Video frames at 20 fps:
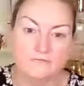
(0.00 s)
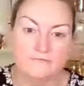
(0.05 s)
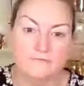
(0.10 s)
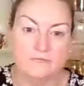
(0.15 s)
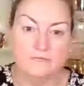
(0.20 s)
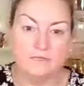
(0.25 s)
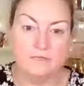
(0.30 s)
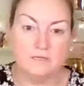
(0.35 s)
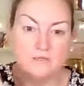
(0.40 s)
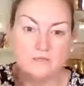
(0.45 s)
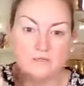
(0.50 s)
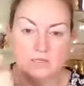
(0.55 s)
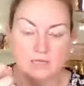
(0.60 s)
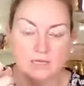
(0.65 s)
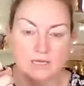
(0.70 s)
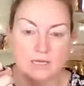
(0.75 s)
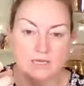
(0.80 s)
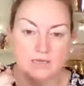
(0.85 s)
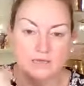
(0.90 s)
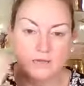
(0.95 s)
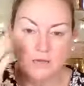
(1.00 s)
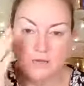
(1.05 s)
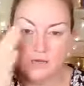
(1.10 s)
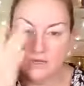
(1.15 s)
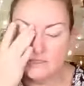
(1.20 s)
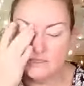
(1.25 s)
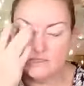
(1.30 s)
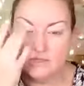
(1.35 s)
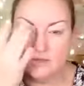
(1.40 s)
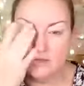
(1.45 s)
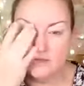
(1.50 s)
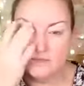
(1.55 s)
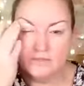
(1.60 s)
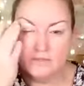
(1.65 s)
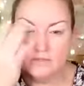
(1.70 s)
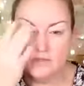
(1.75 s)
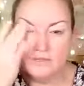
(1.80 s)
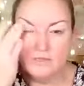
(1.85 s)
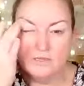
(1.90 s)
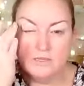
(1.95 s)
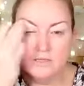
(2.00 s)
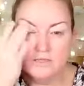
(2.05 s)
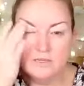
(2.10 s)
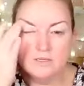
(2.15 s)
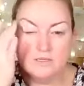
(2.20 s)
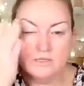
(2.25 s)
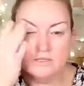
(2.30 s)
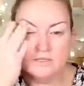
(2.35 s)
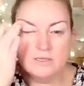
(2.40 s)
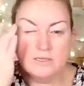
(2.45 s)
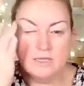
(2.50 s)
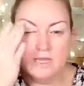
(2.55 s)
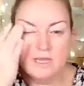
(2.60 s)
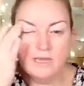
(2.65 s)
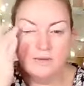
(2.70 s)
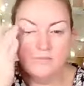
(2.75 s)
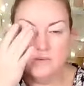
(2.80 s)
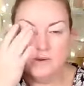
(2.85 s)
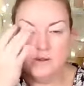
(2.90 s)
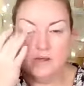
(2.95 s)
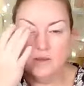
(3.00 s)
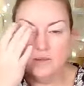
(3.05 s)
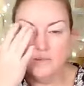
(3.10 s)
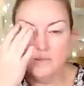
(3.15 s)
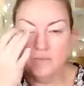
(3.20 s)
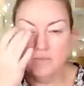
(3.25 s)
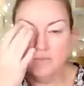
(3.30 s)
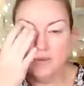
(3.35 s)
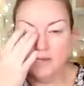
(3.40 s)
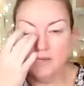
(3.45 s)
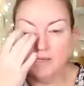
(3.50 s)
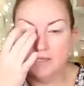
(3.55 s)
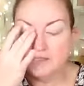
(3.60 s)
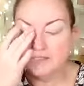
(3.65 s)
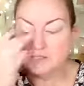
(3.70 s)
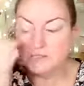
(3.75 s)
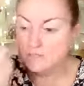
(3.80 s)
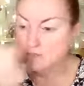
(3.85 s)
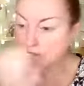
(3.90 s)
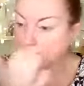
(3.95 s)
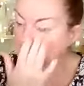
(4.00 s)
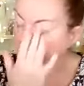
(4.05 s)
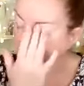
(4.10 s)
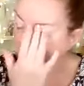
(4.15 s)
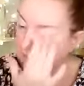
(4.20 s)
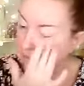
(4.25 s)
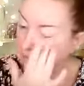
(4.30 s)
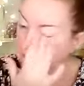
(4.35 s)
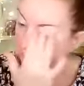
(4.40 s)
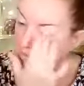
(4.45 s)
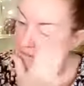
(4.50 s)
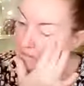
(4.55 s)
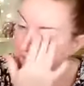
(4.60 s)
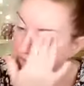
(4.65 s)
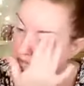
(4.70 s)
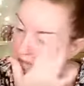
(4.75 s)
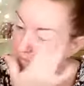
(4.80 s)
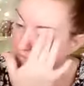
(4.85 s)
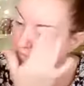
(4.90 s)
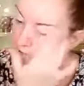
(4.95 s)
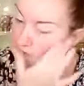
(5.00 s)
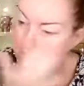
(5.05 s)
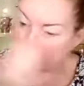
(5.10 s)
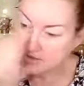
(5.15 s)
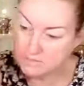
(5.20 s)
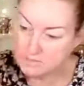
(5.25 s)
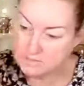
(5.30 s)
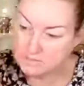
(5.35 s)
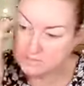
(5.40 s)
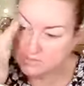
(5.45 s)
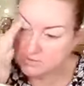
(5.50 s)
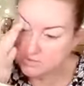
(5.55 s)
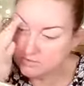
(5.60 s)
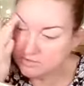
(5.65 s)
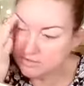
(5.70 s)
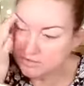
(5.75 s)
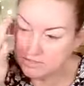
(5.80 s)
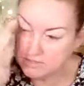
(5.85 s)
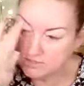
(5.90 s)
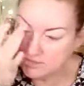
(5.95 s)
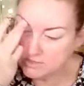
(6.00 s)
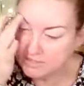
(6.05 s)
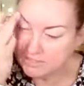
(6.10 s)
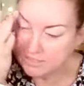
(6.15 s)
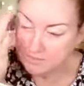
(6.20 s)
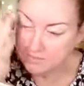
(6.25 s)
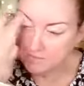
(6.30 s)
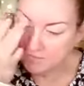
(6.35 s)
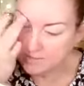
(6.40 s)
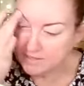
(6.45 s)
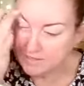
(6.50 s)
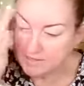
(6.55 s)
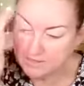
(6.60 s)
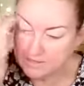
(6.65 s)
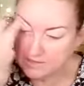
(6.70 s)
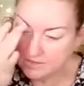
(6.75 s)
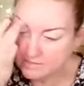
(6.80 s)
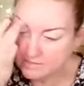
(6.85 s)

feel like I've got clown eyes on camera, but in reality, it's not actually that bad.